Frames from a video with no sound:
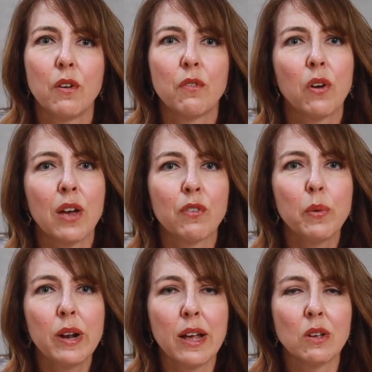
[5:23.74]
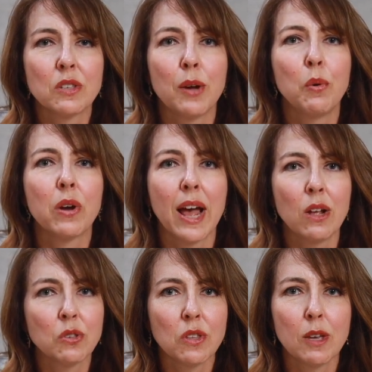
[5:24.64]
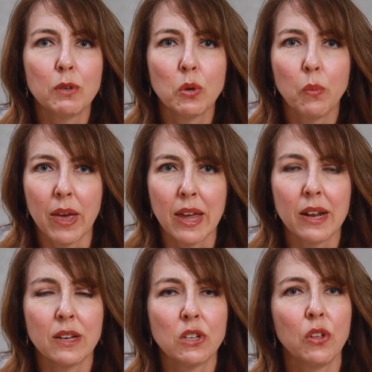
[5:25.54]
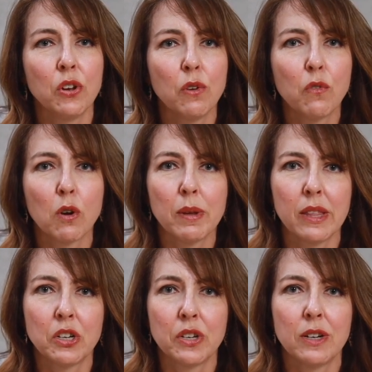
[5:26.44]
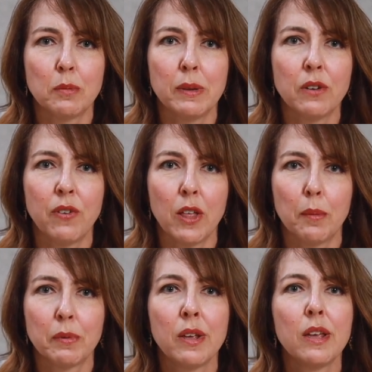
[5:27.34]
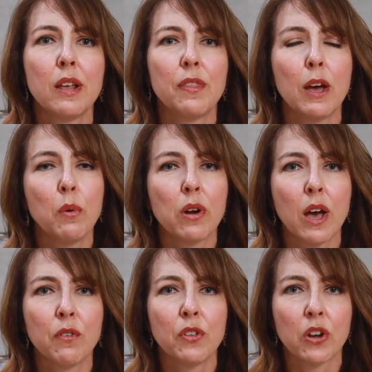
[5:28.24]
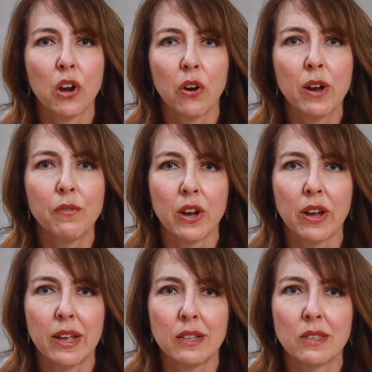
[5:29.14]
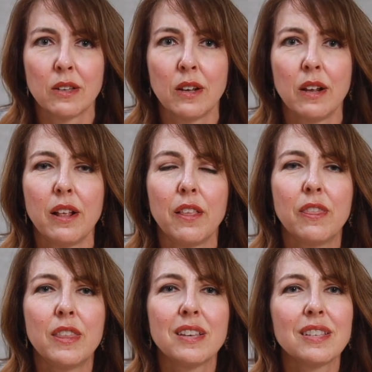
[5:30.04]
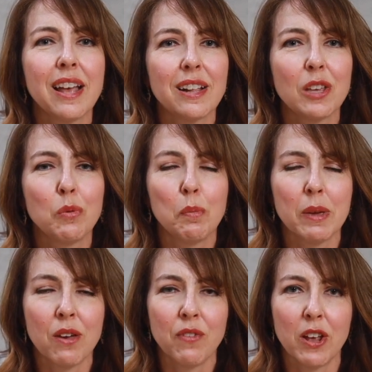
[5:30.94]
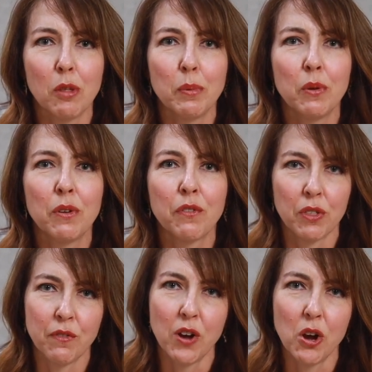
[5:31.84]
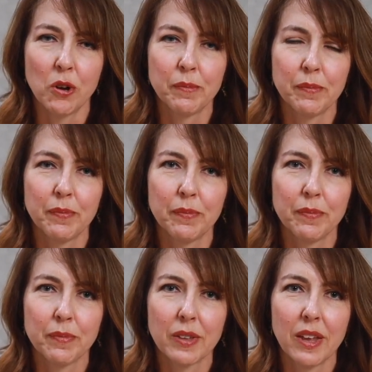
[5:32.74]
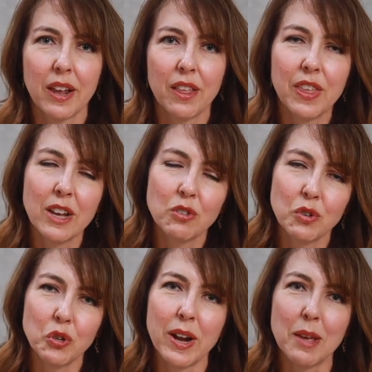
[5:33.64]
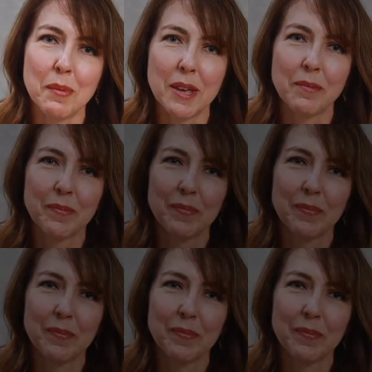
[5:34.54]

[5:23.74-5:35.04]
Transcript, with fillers: For everyone else, I will counsel them to wait until a new formulation has been developed that will cover the current variants. This likely will be available for the fall. Thanks for joining me.